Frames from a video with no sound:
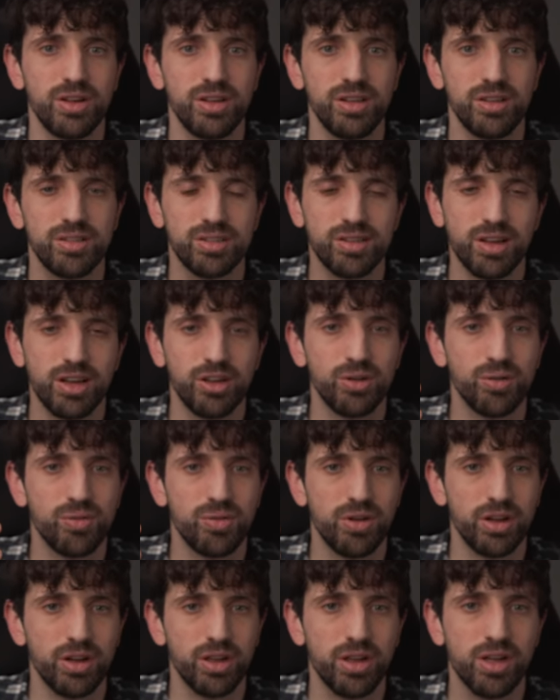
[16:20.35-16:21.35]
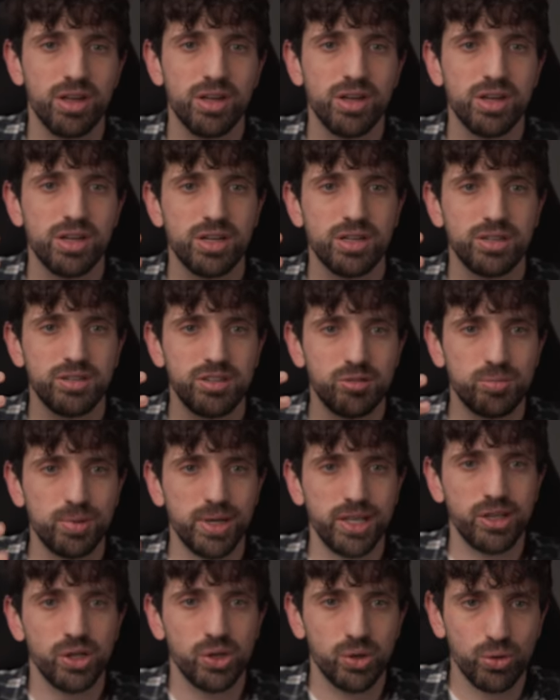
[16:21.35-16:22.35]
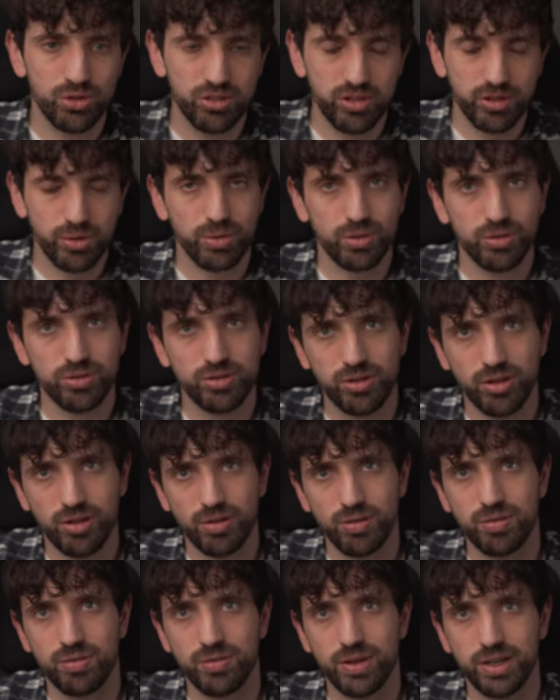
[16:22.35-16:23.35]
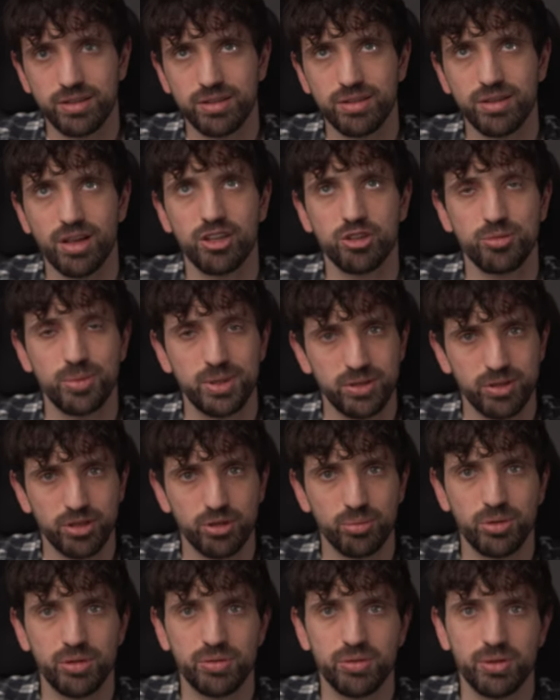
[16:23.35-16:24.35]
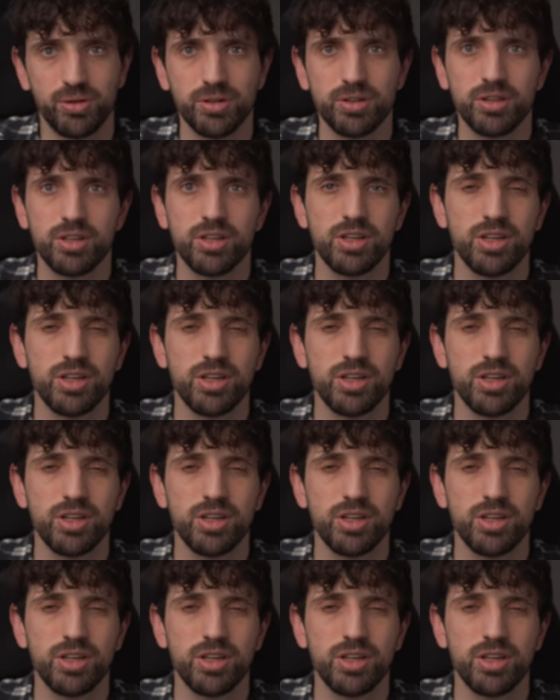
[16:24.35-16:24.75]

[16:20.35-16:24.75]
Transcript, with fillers: It's kind of like displaying logical stuff that has been done before,